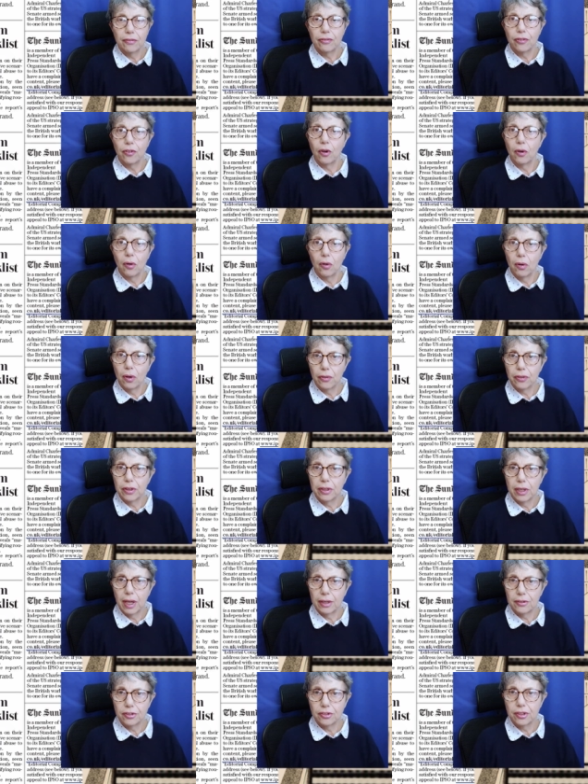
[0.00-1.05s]
for all
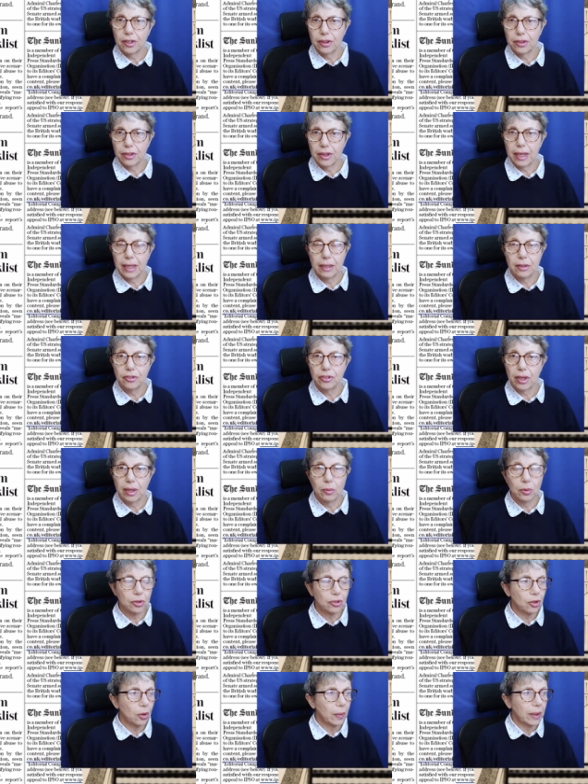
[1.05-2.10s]
the nasty things
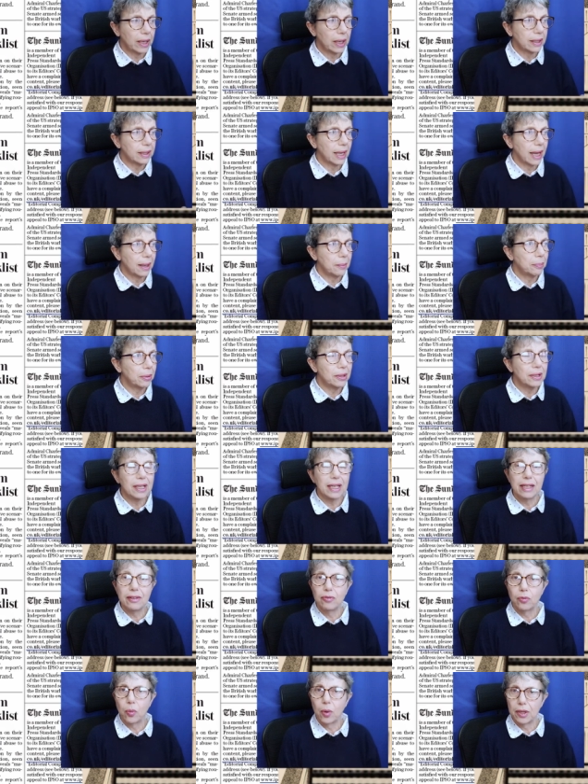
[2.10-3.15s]
they were doing. And I
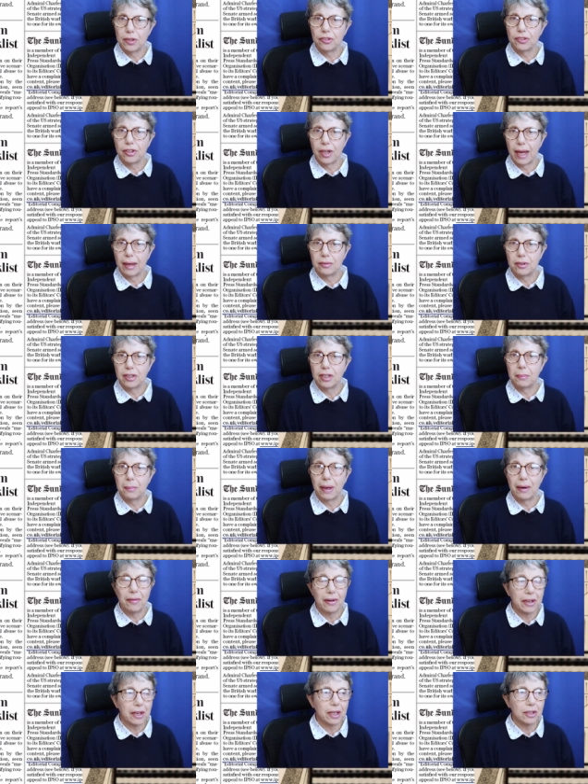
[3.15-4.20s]
believe one town in
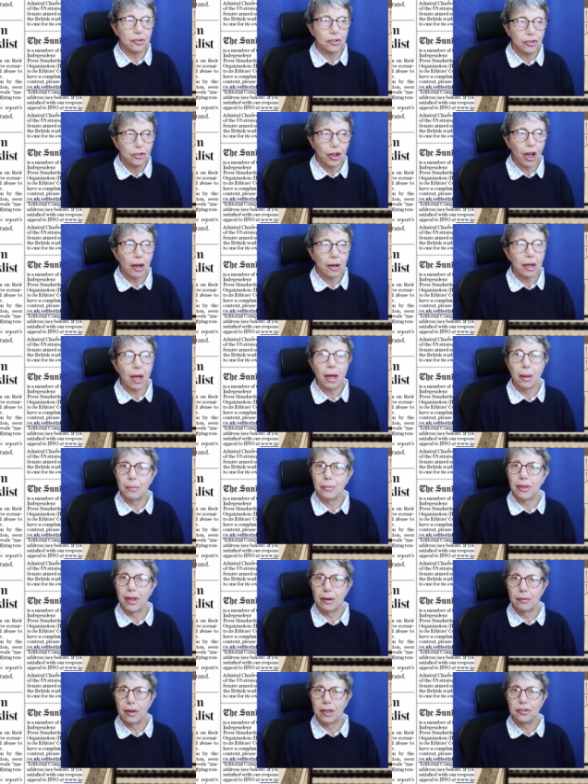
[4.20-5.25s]
America dug
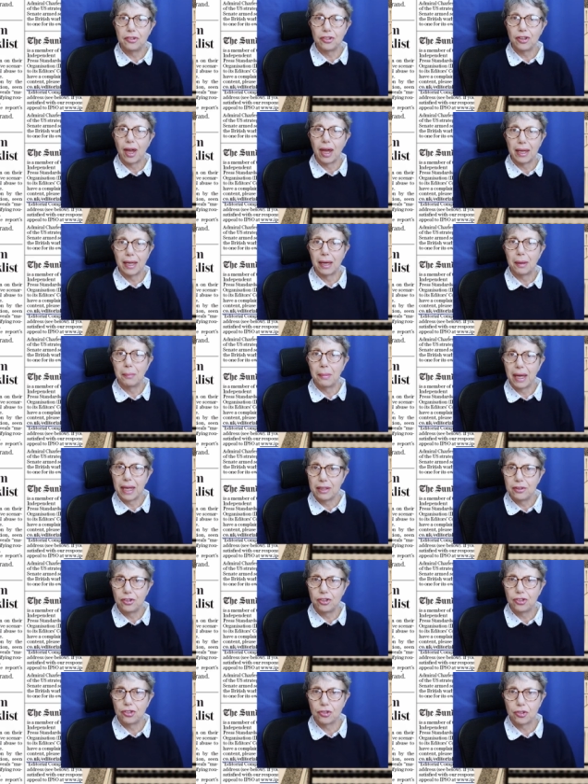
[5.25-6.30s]
up their entire
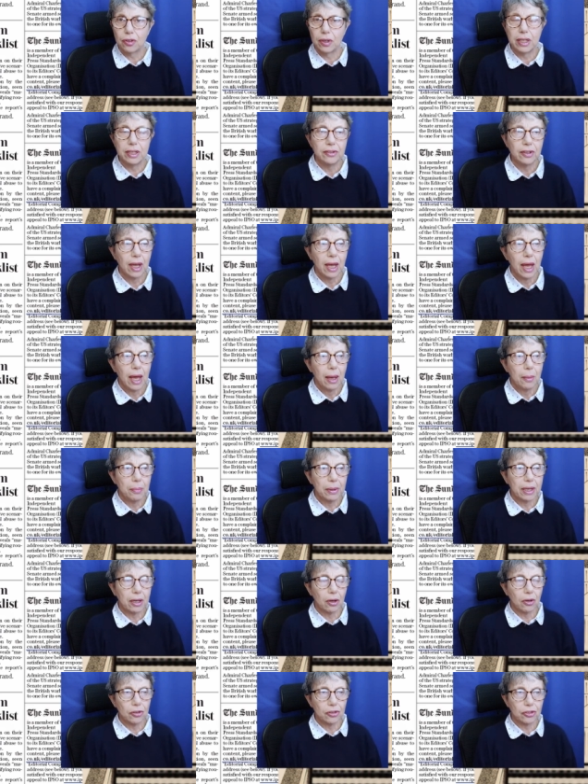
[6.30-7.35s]
main street
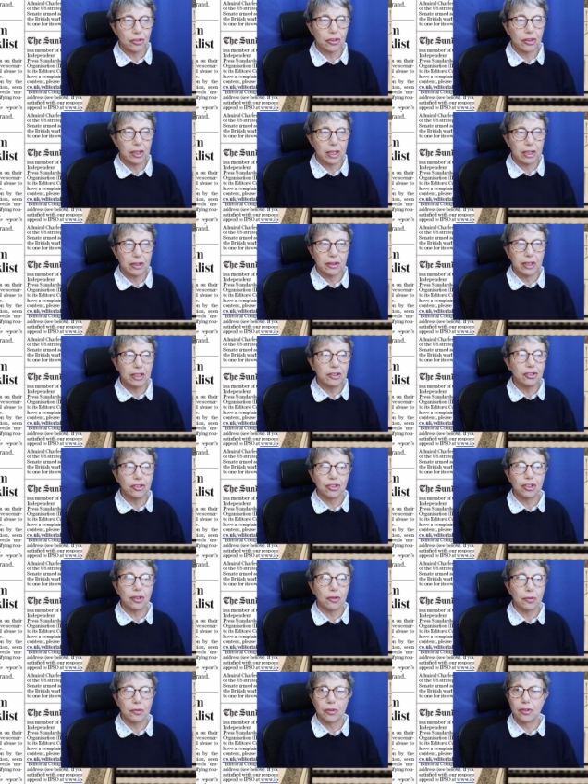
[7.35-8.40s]
because the, these
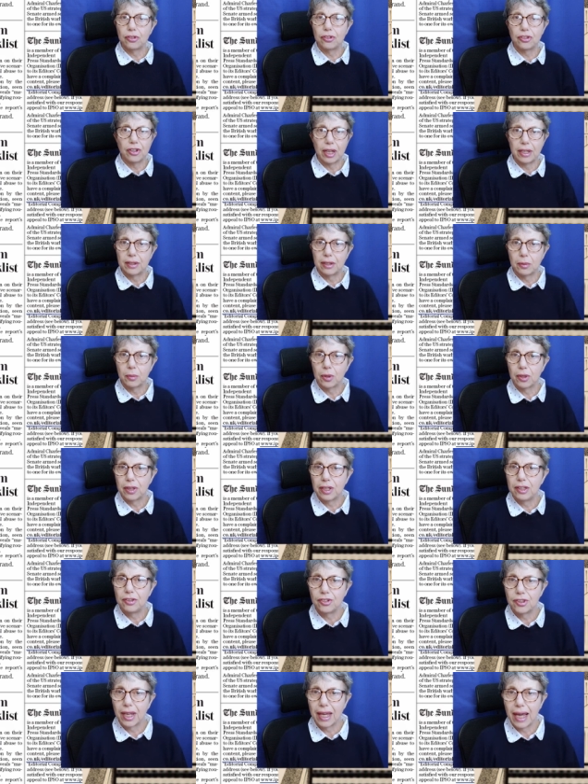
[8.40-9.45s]
children said there were
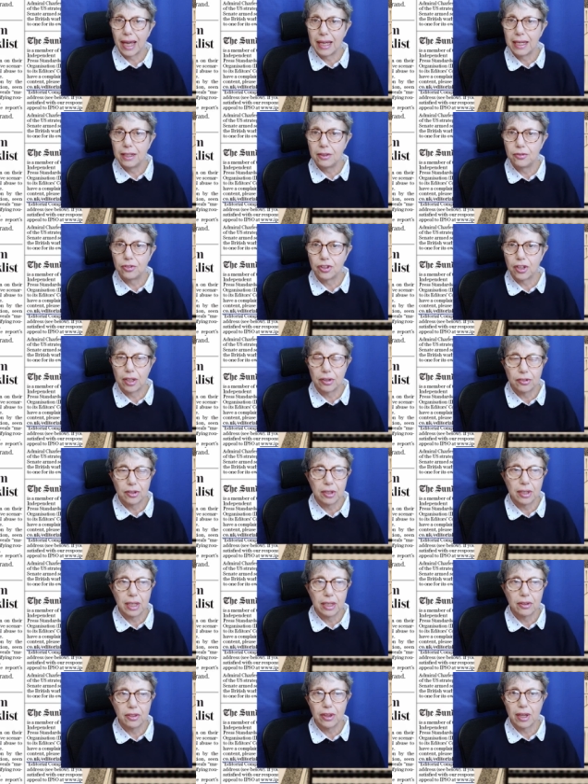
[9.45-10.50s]
these caves
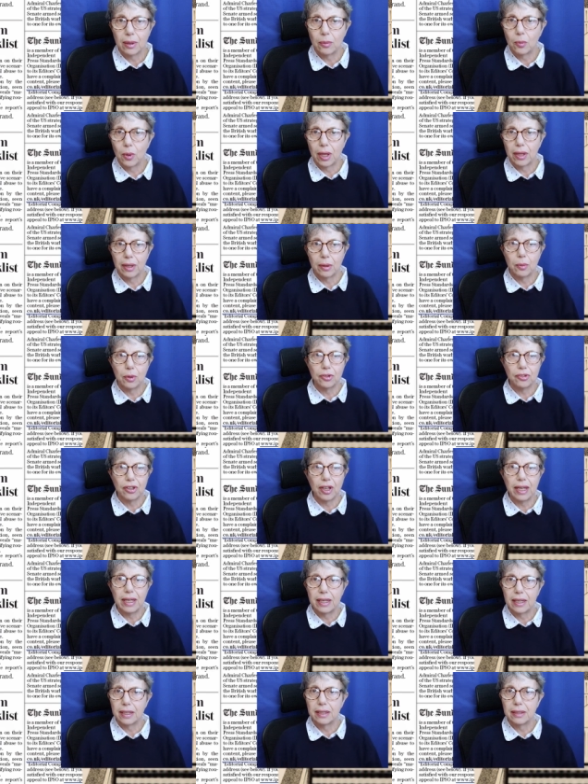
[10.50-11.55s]
underneath it where they were
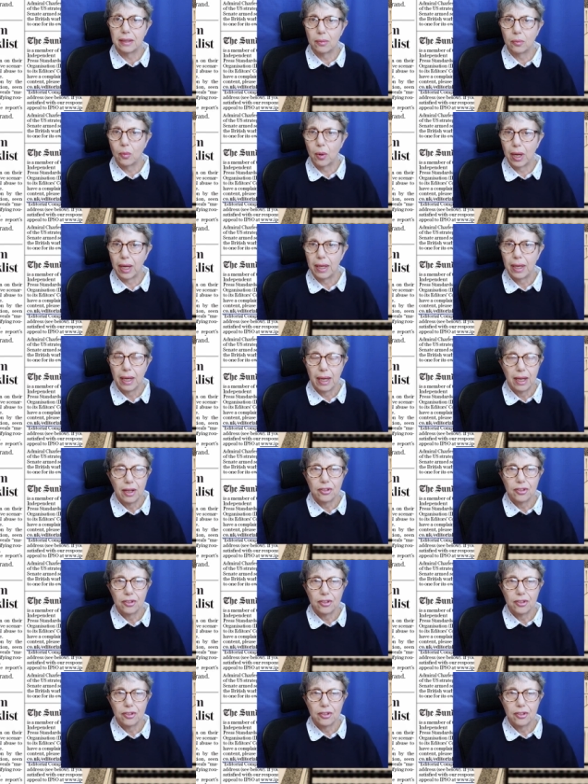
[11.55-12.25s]
taken and where